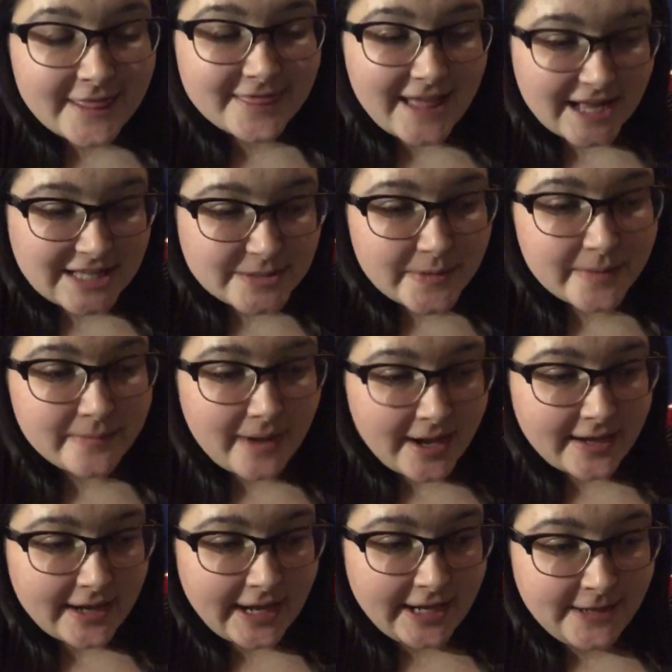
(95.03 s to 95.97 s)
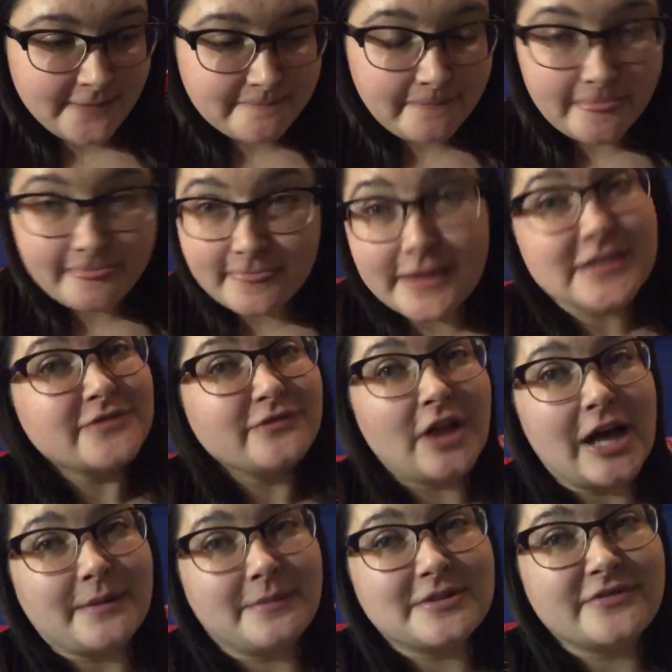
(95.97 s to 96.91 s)
that's been my night. This
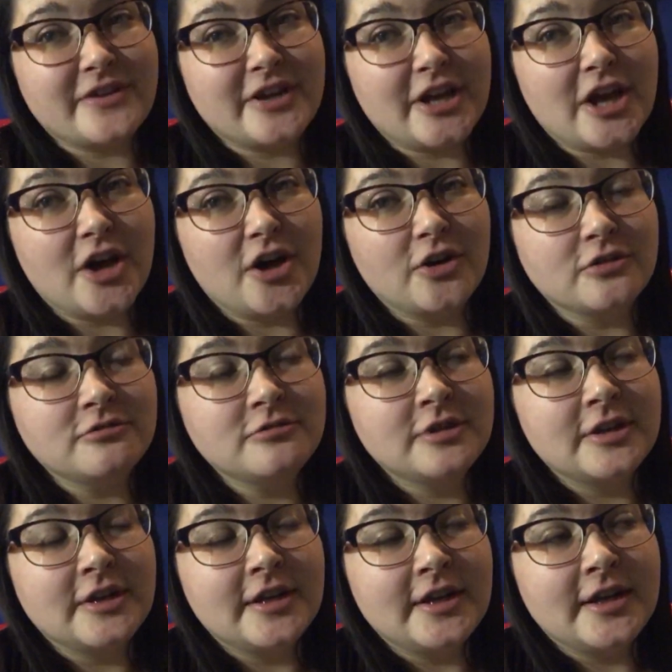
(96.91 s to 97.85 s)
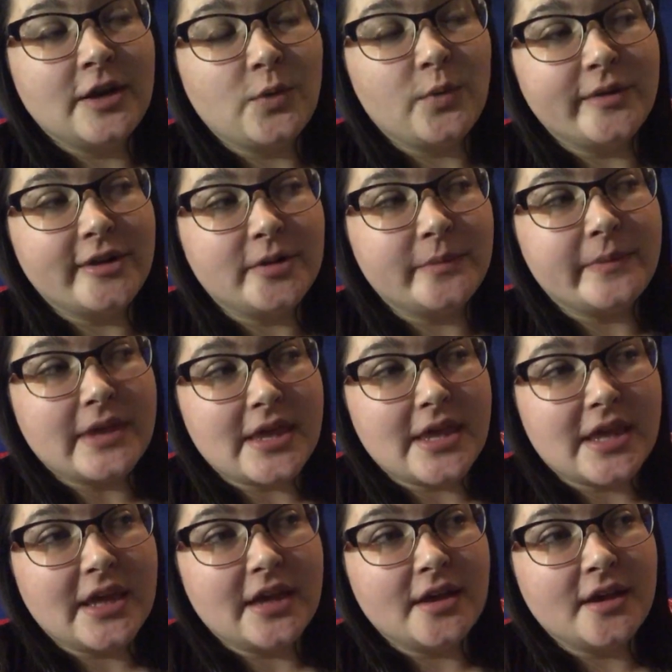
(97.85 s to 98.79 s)
Vlogmas video will
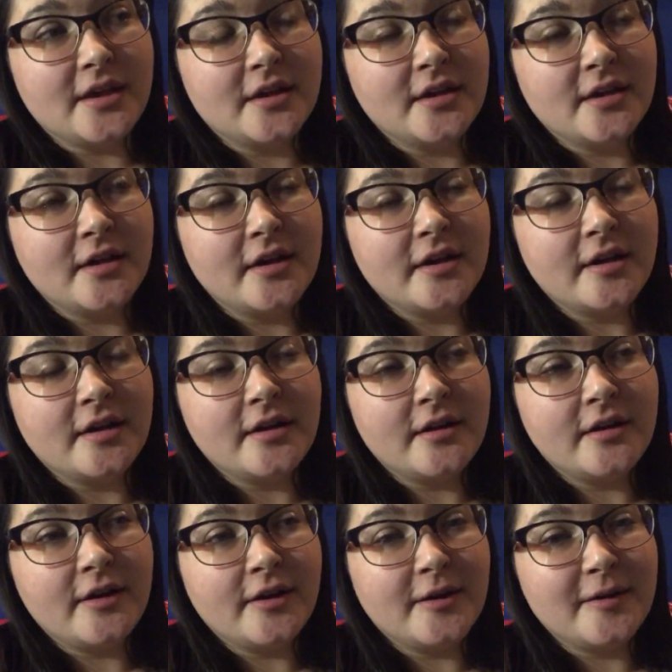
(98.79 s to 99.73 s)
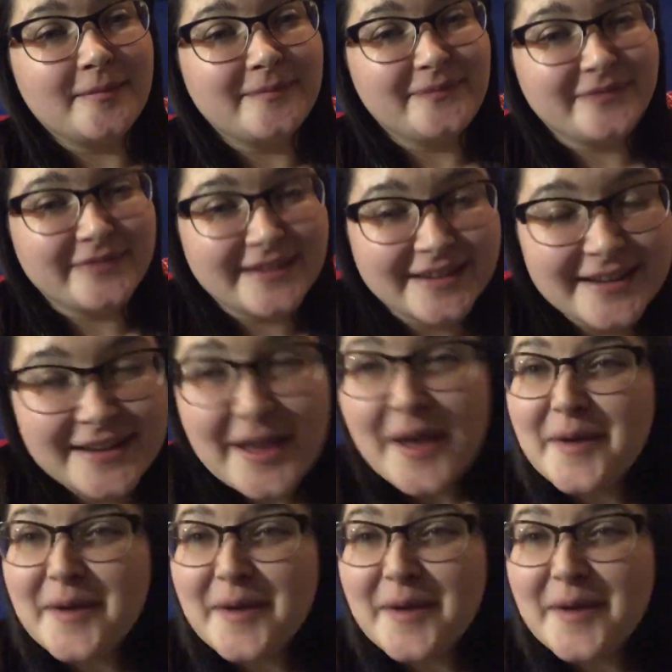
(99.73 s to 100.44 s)
be... Brought to you by...